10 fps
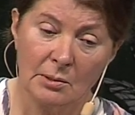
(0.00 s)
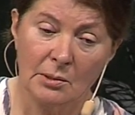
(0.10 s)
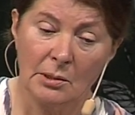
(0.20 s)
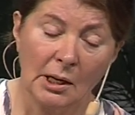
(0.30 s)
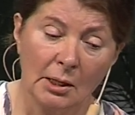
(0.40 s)

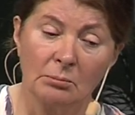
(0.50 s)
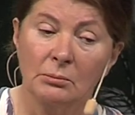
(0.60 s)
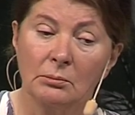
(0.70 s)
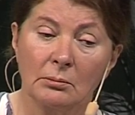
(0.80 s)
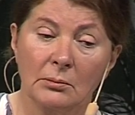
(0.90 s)
um,
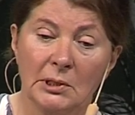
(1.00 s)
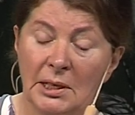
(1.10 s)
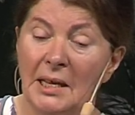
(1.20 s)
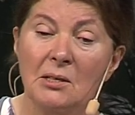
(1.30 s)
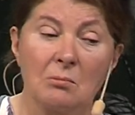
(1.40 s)

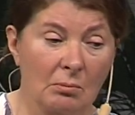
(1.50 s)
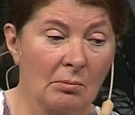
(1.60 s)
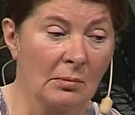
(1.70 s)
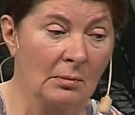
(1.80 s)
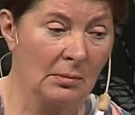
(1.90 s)
skin
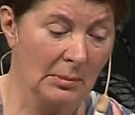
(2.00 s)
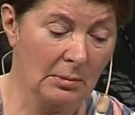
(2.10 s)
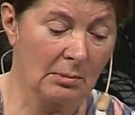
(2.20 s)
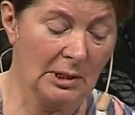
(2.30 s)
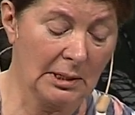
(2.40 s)

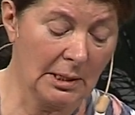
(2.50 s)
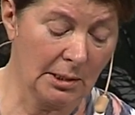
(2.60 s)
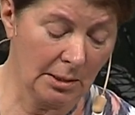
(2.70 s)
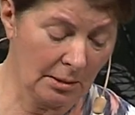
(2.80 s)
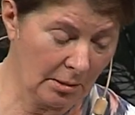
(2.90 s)

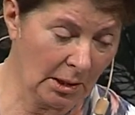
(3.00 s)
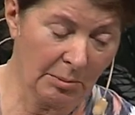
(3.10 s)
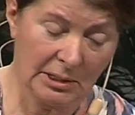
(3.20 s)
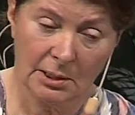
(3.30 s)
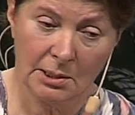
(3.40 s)
diseases,
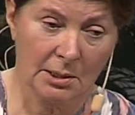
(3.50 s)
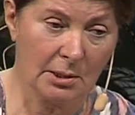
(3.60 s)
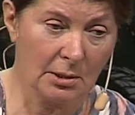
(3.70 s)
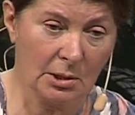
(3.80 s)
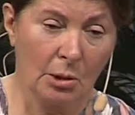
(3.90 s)
dermatitis, and
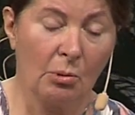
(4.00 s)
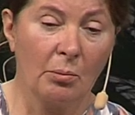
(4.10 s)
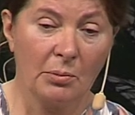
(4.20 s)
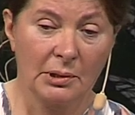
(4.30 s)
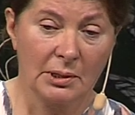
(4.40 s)
so on,
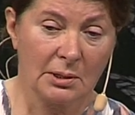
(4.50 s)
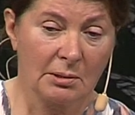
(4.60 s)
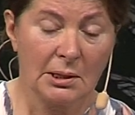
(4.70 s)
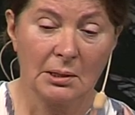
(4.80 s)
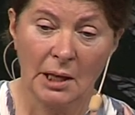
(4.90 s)
because of the
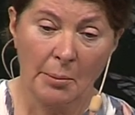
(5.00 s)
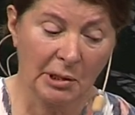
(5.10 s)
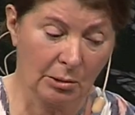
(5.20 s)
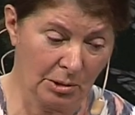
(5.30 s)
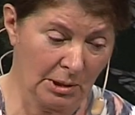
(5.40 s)

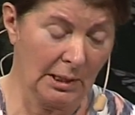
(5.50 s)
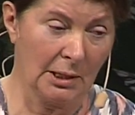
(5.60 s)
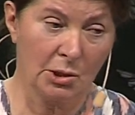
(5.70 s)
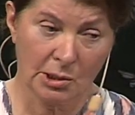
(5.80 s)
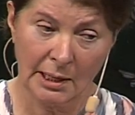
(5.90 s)
chemicals that they
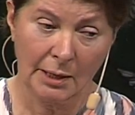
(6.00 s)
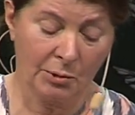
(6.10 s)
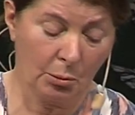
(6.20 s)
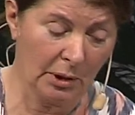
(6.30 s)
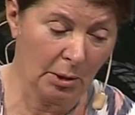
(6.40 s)
usually have to
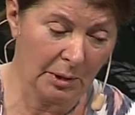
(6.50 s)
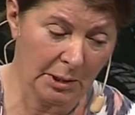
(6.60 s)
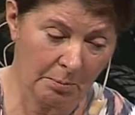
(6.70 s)
work with.